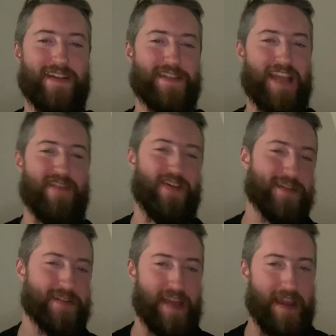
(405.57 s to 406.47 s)
save
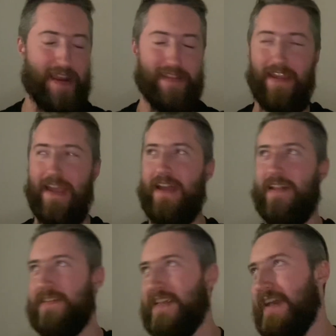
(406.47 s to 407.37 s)
us thing at the
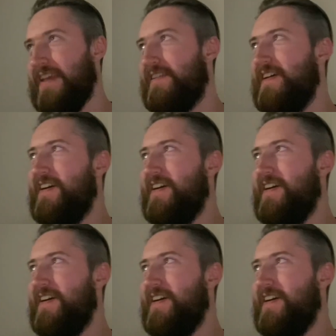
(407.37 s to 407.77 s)
end, and